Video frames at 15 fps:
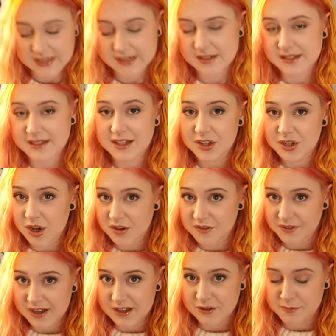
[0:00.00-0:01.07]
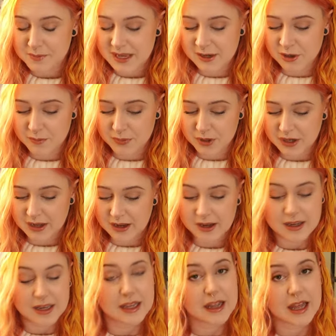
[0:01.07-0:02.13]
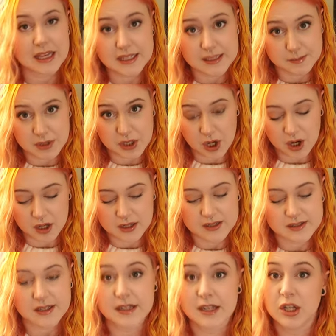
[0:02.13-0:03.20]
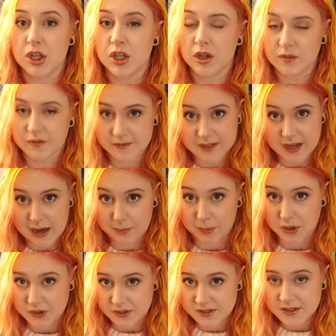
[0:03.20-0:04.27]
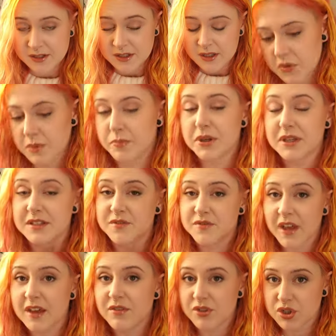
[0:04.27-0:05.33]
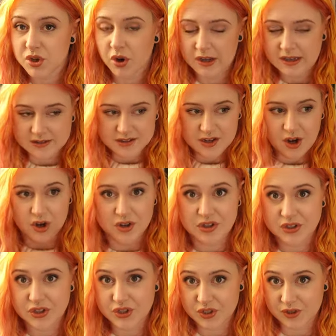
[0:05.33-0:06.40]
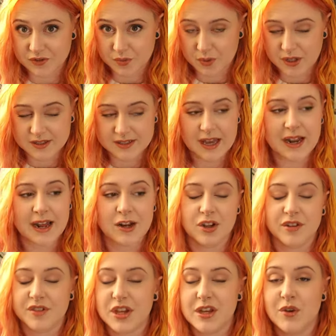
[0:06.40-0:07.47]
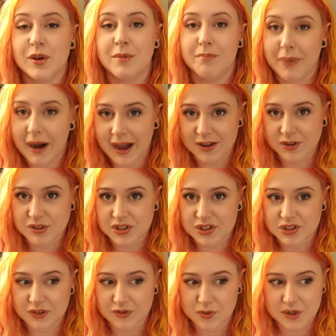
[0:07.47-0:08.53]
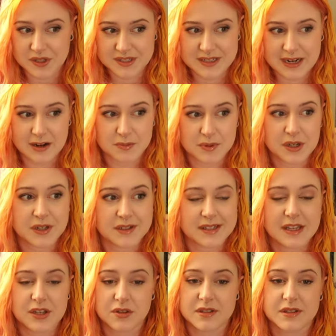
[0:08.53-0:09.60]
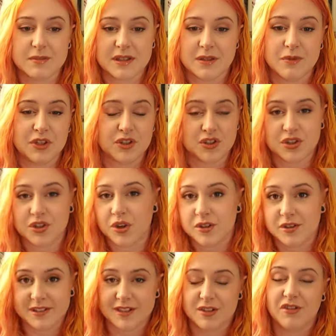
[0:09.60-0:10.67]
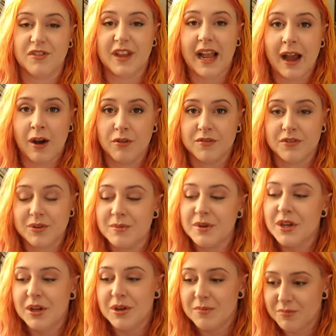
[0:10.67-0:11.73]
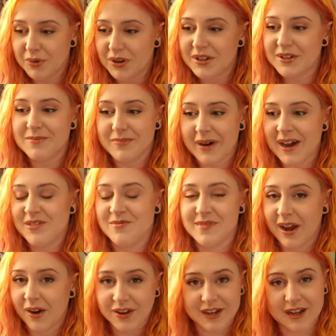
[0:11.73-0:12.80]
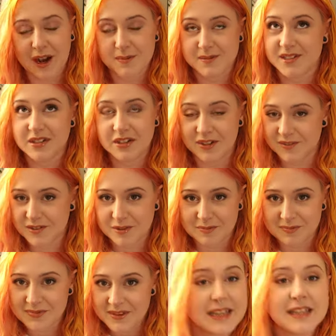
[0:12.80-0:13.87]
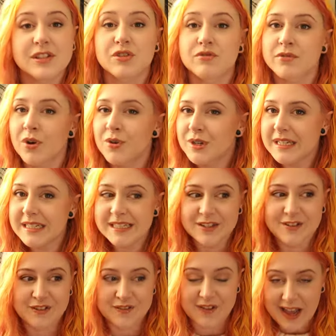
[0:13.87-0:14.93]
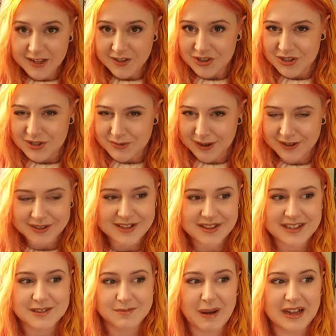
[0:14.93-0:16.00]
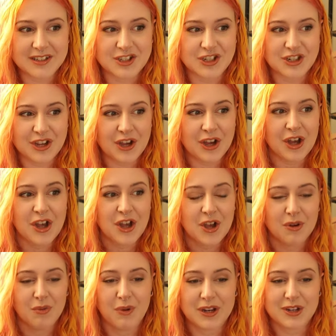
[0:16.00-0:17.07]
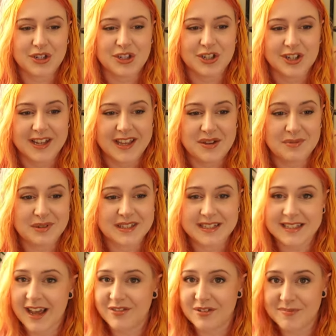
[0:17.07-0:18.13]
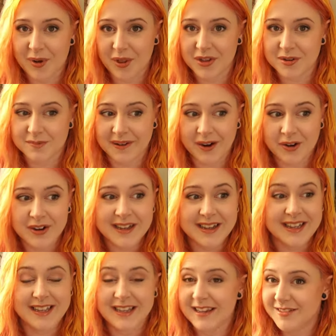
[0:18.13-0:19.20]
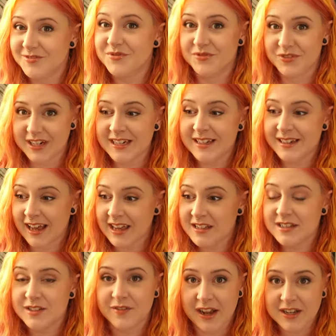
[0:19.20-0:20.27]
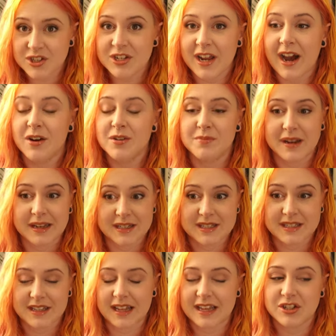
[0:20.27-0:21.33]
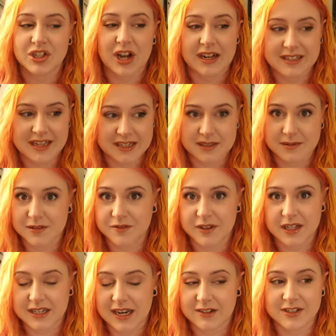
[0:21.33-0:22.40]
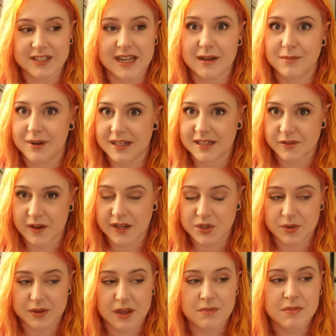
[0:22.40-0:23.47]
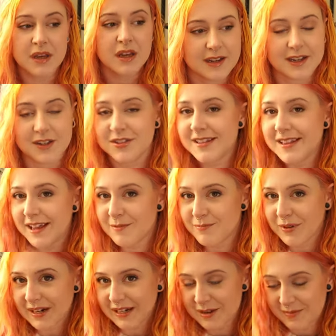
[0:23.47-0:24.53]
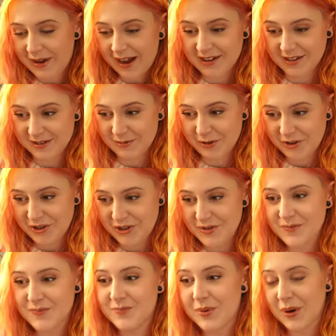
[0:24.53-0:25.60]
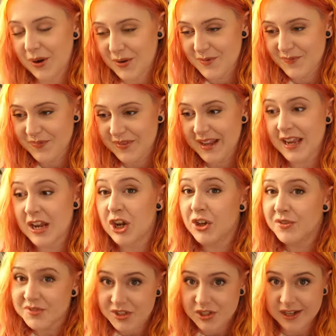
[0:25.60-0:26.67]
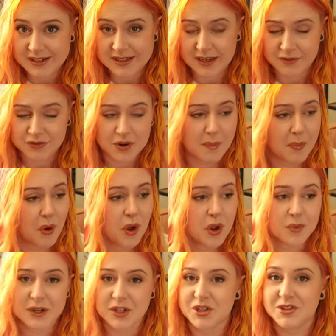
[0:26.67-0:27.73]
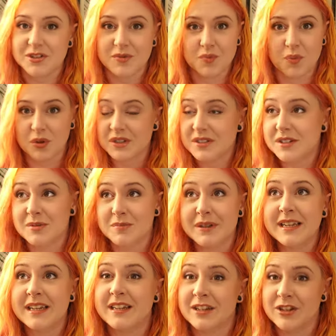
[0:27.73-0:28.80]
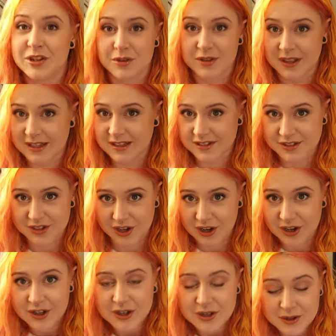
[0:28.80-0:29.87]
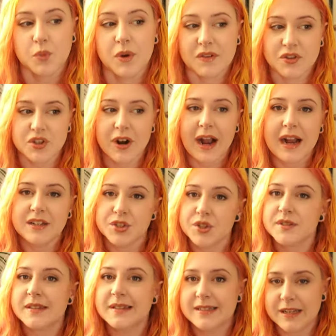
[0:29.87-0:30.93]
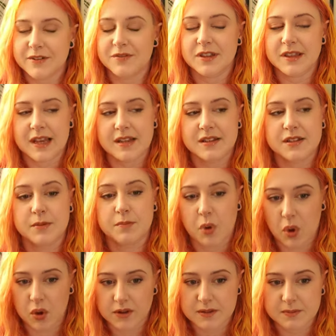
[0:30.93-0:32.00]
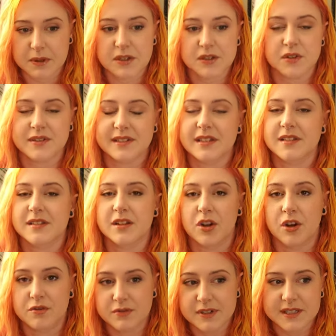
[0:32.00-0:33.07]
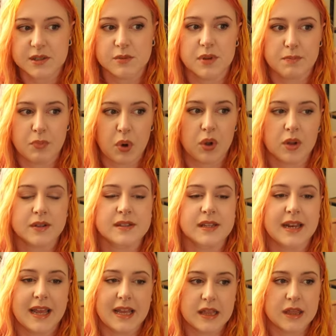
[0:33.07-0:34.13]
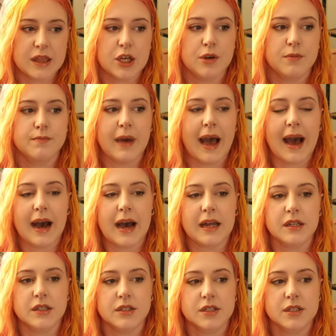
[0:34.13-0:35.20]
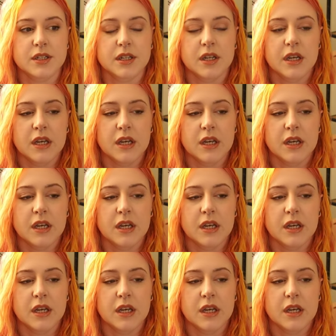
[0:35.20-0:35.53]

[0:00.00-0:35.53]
He's still not a fan of peanut butter. He likes bananas and he loves apples. But his favorite toys are unstuffed ones, and I love that you can buy unstuffed ones now, because it used to be that we just took the stuffing out of them, but you can buy them now and he absolutely loves them. He's grown into fetch as well in this past year, which he was never bothered about. He really likes fetch now and plays, like Jack takes him to the field every day and plays fetch with him. He doesn't like bringing it back as much, but he loves chasing after a ball, which was a completely new thing this year. We've tried using different things to balls because obviously there's a lot of risk with balls and hitting them and